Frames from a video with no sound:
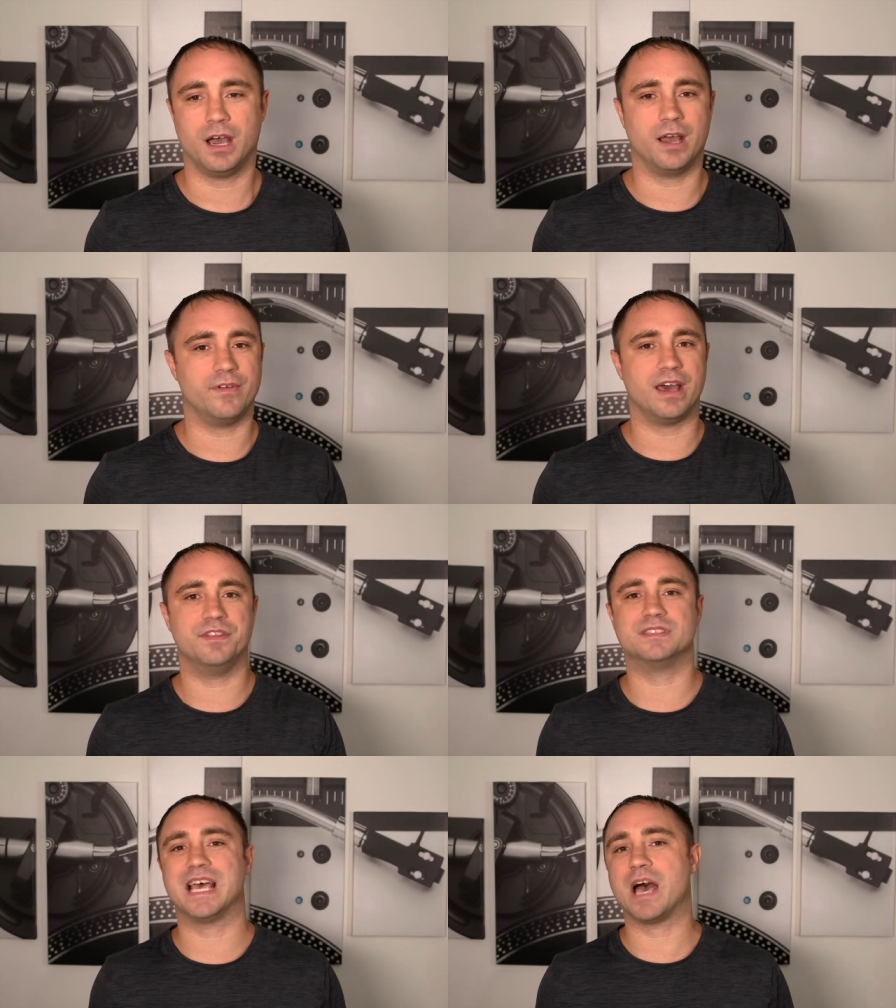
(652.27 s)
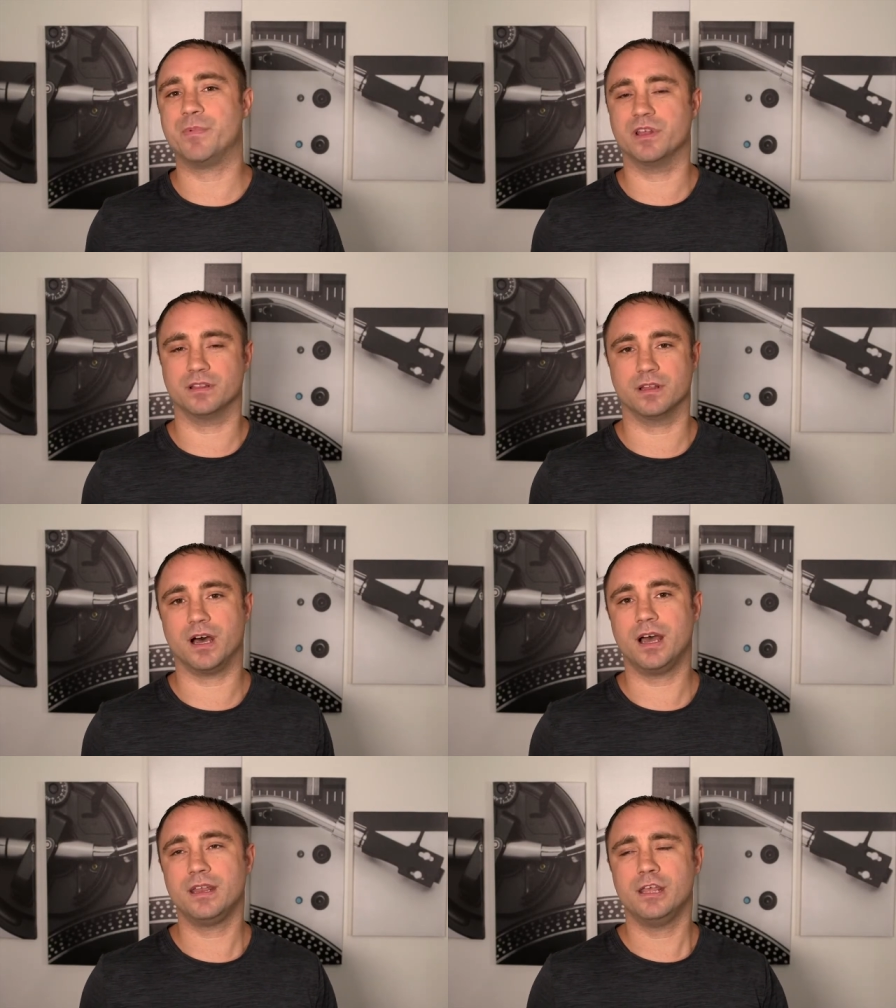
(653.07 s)
I've had this happen a
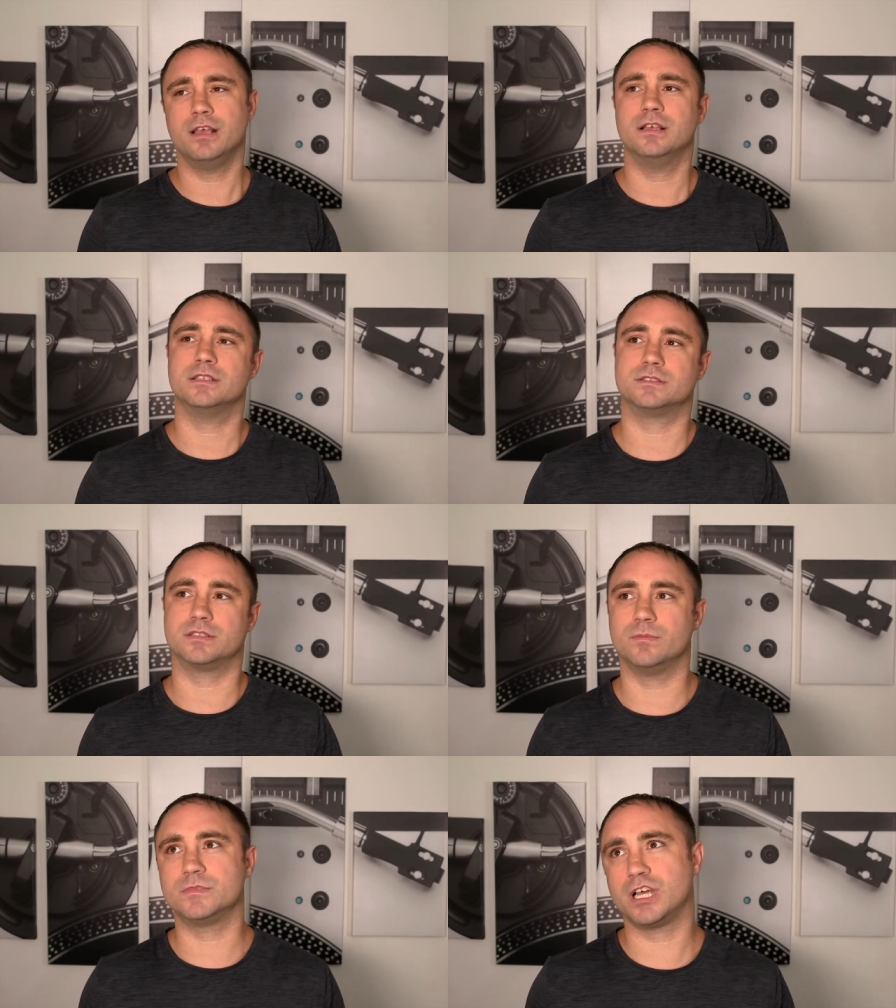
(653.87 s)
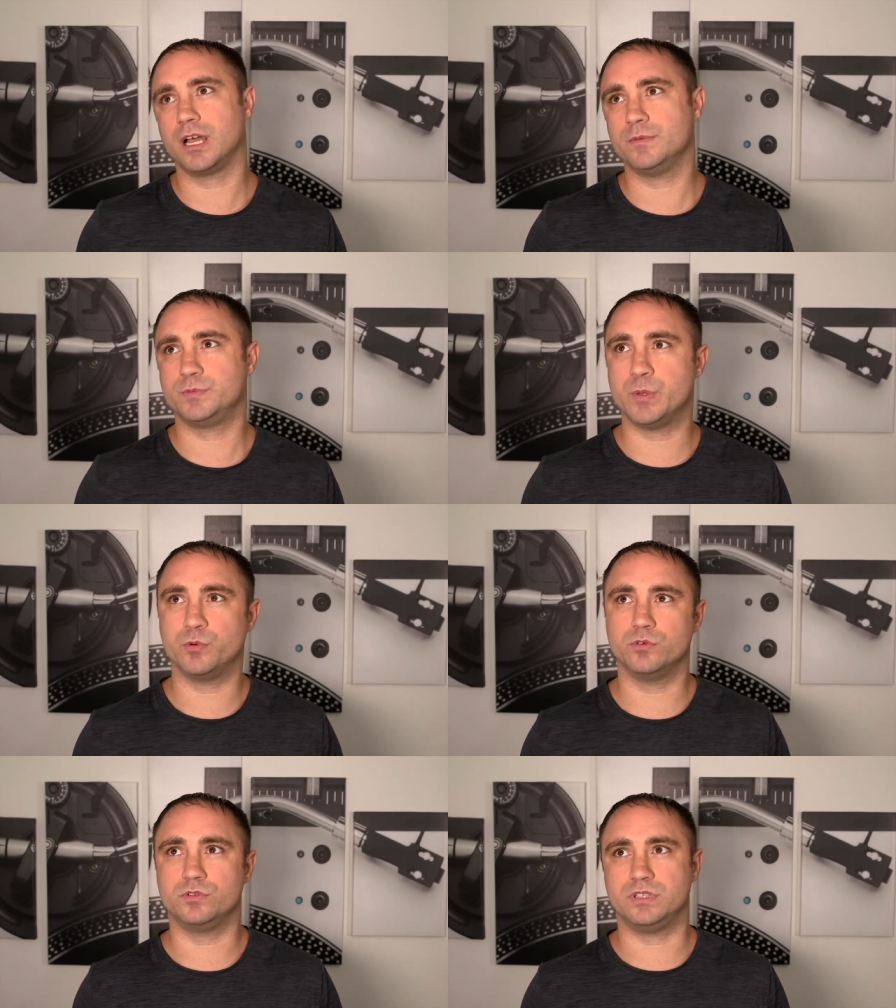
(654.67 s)
lot. Sometimes
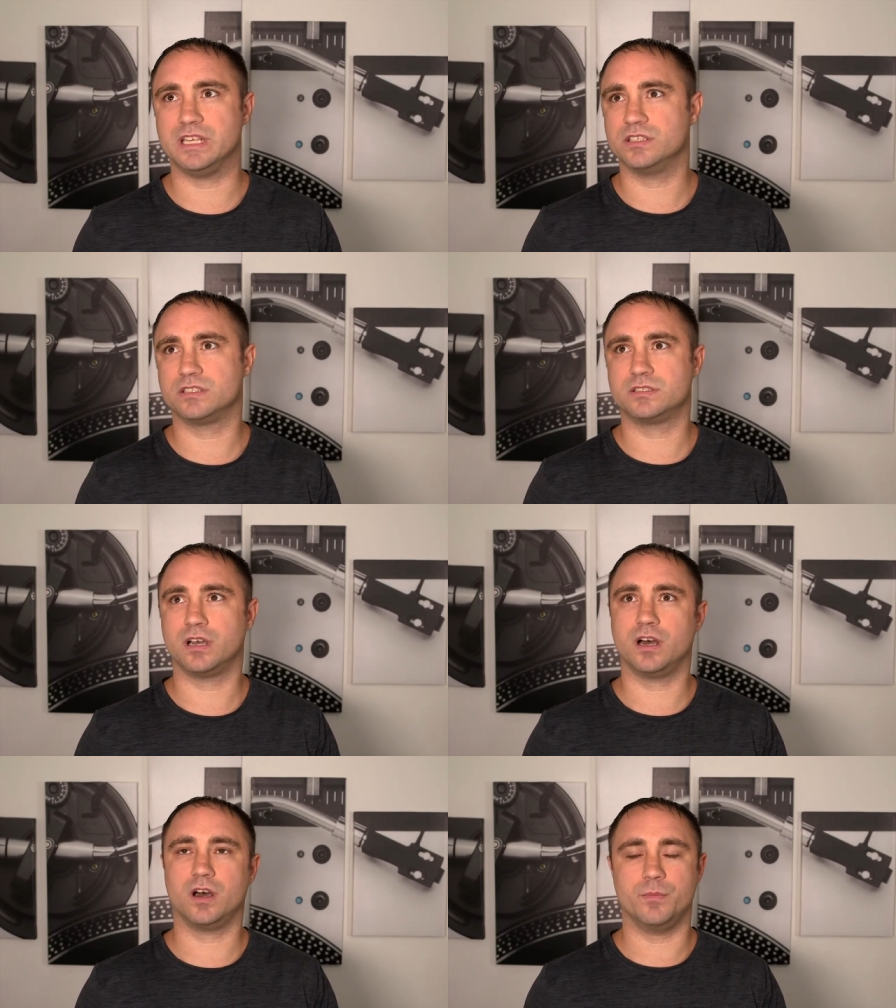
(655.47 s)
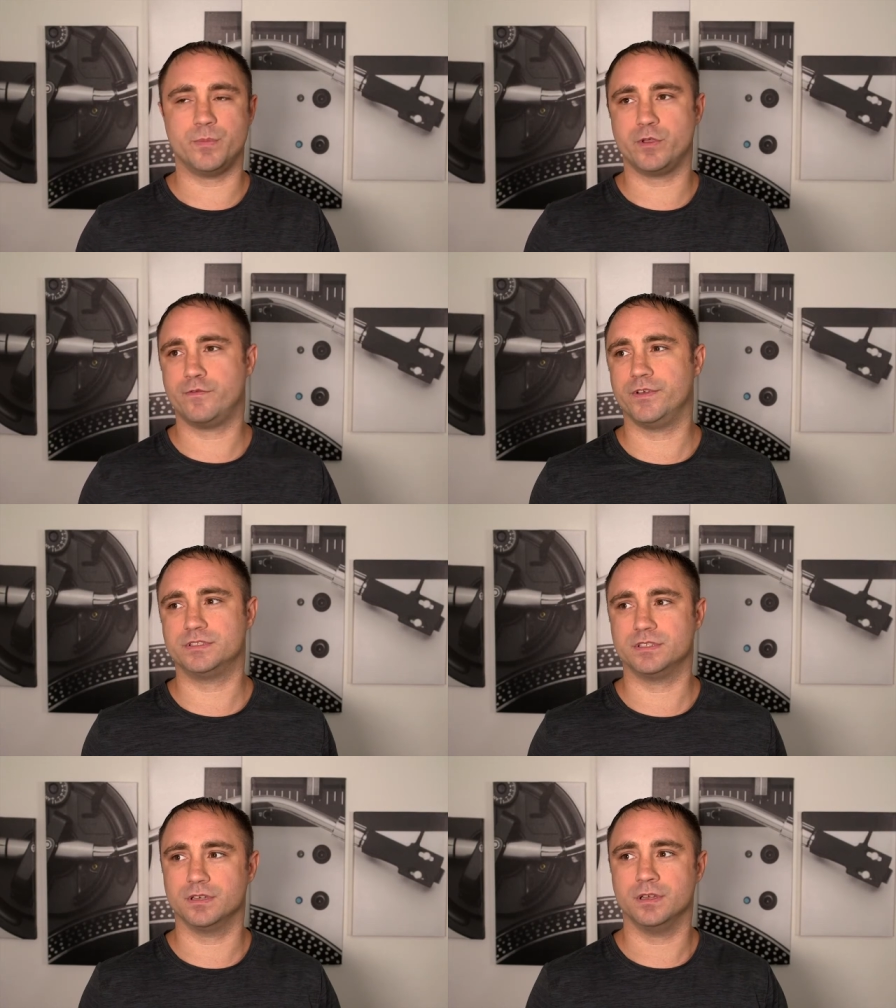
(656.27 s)
people, they just, uh, maybe if
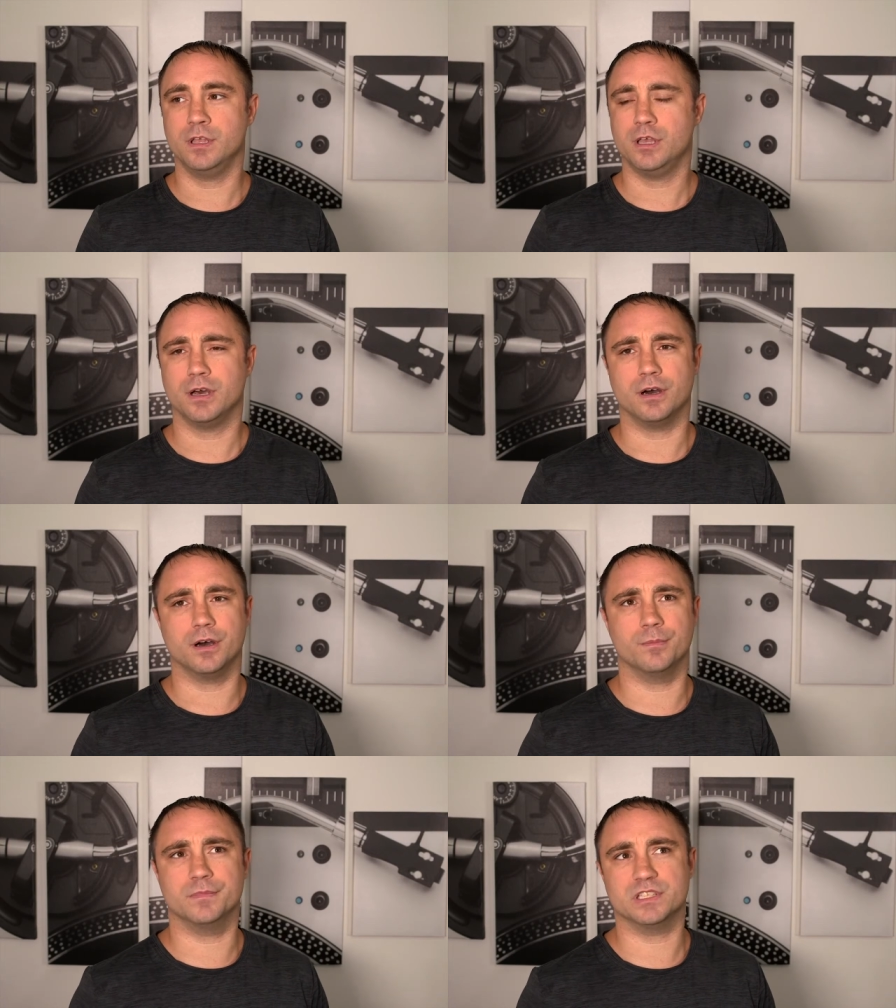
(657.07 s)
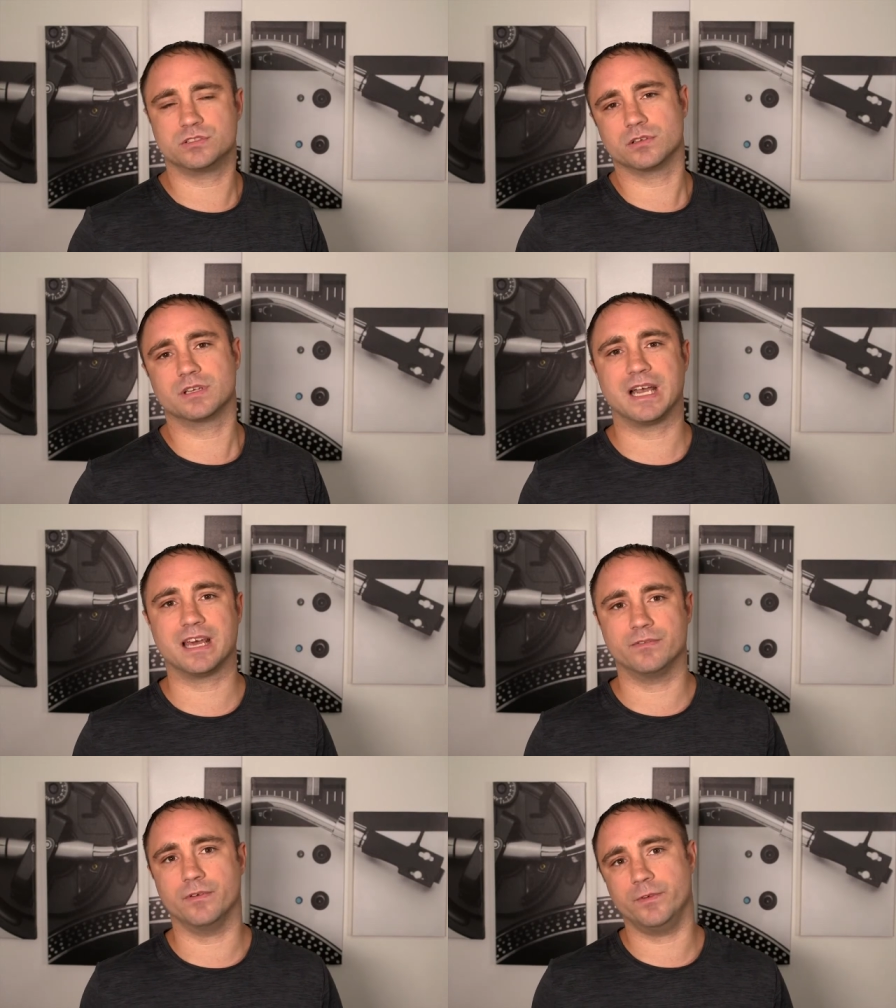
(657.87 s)
it's a, um, a certain
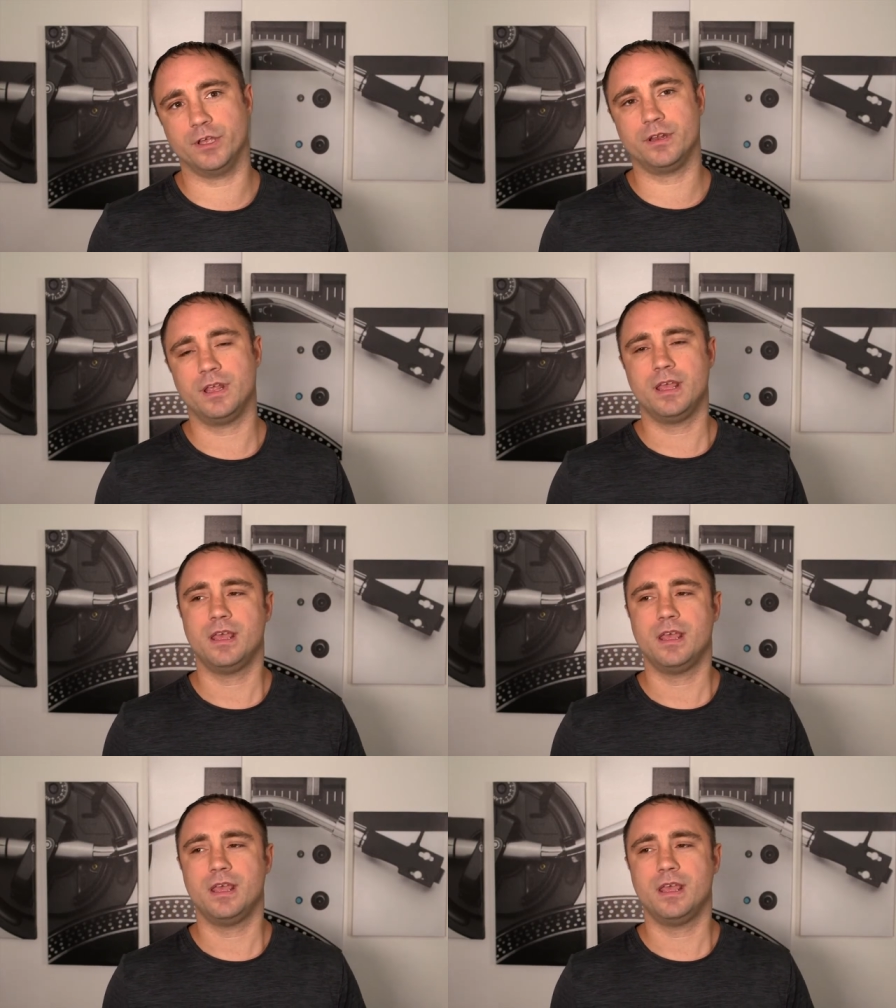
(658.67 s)
kind of event,